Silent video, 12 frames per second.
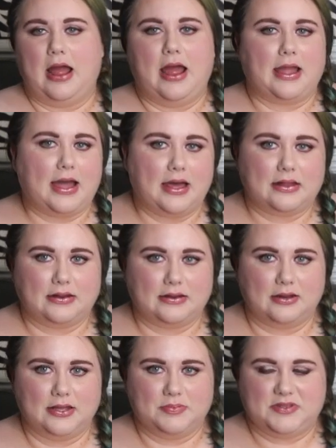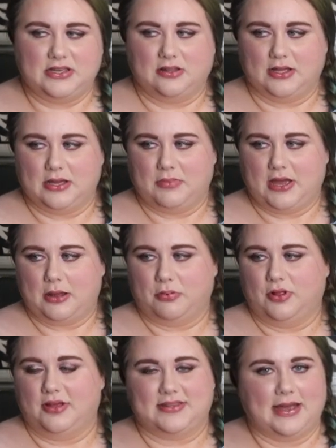I got it in an Ipsy glam bag,
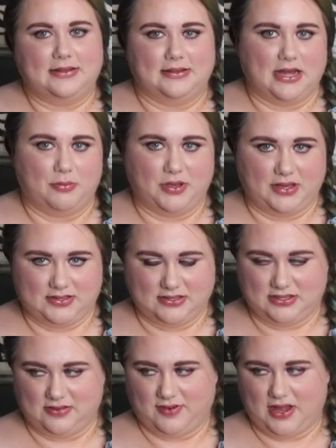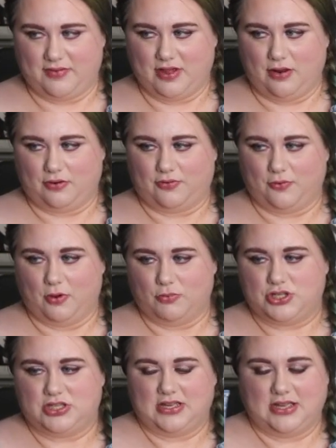plus I did not pay $65 for it,
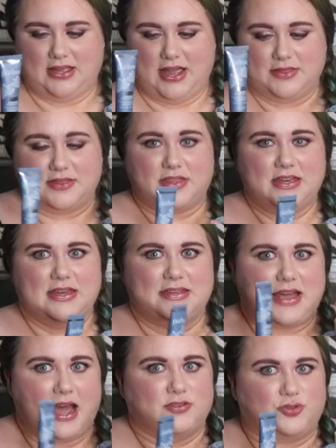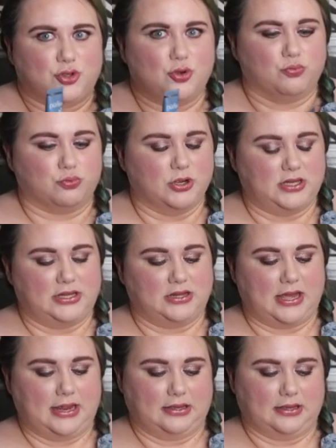which, and the thing is, I do really
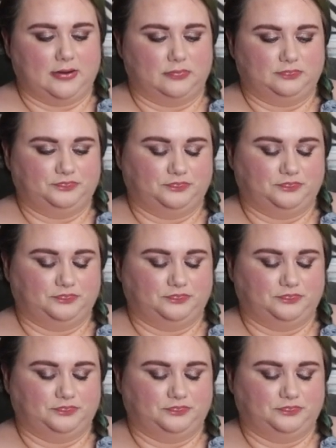like it.